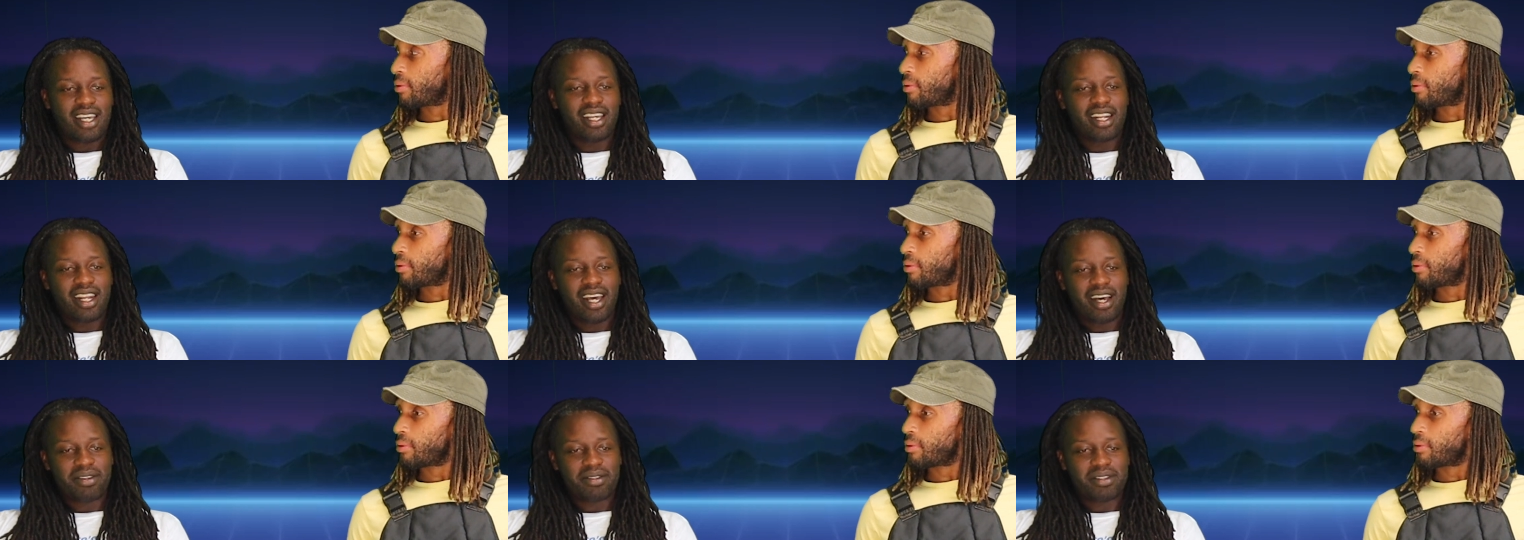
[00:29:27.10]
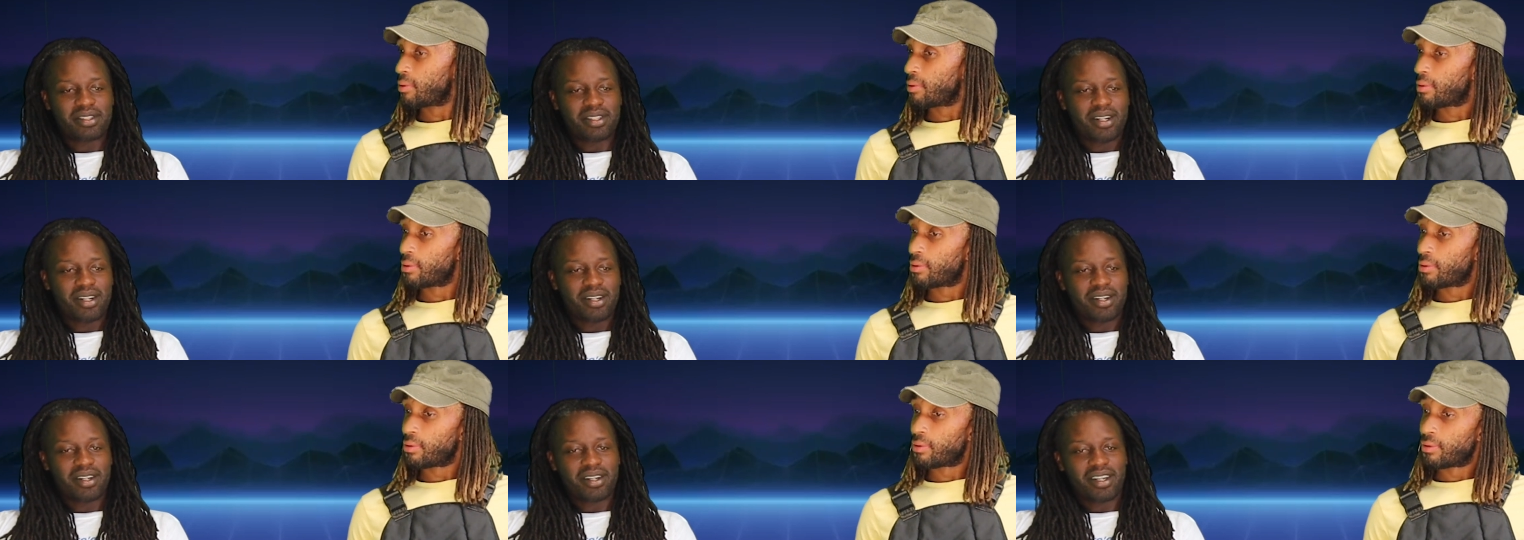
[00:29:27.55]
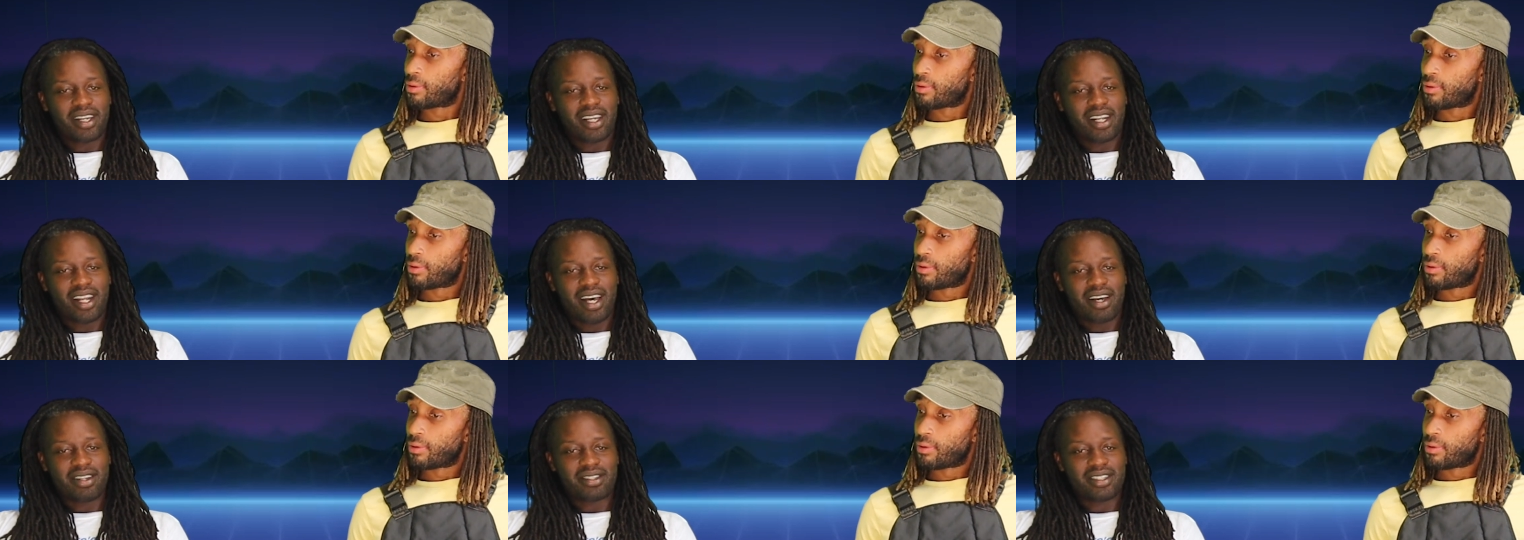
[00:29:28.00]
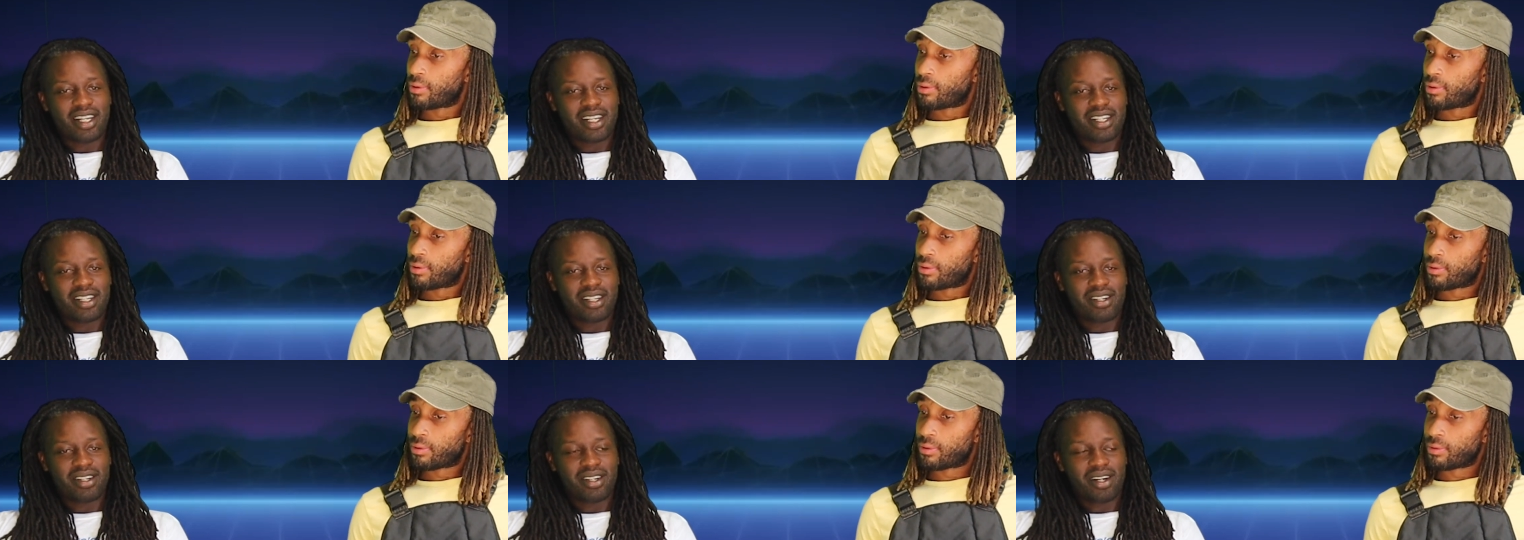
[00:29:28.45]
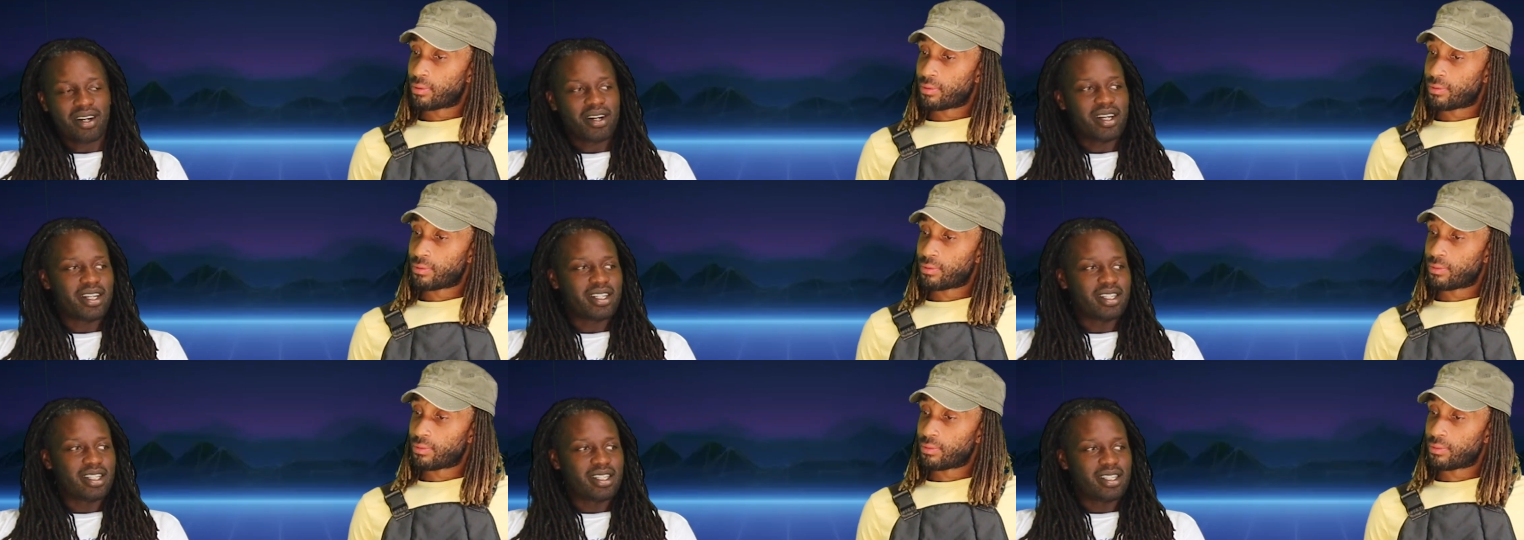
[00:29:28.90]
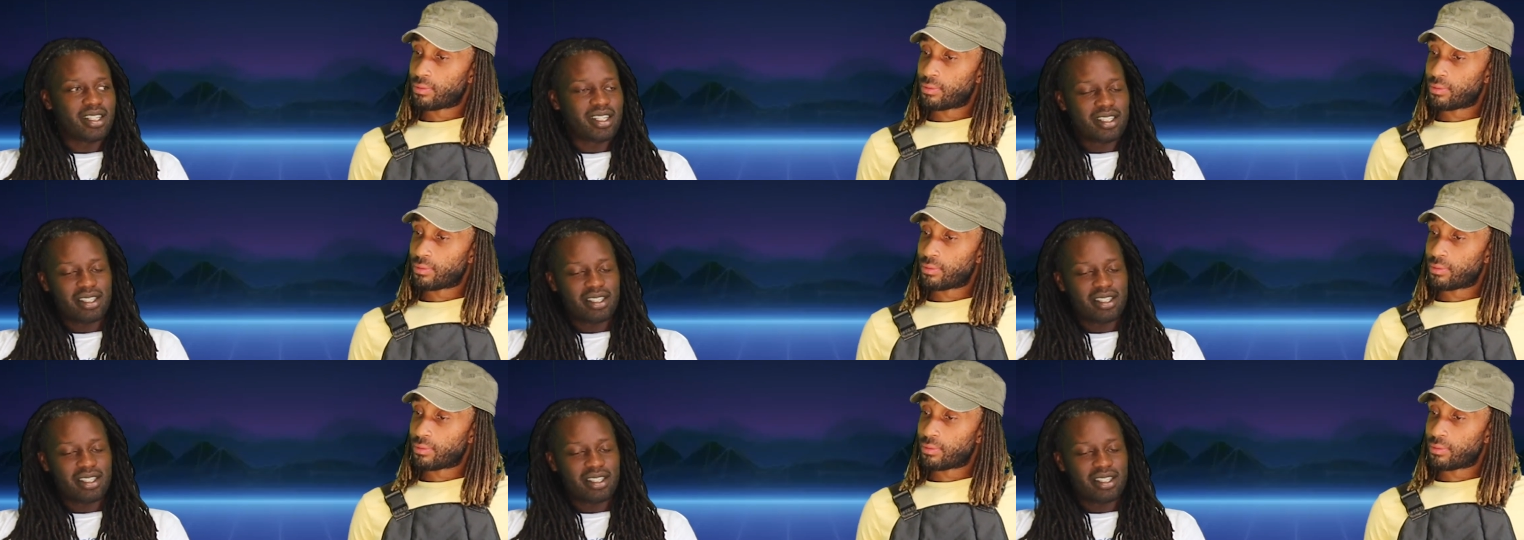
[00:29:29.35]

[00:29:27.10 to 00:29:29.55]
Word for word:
Speaker 1: in-house dog and outside dog, or is,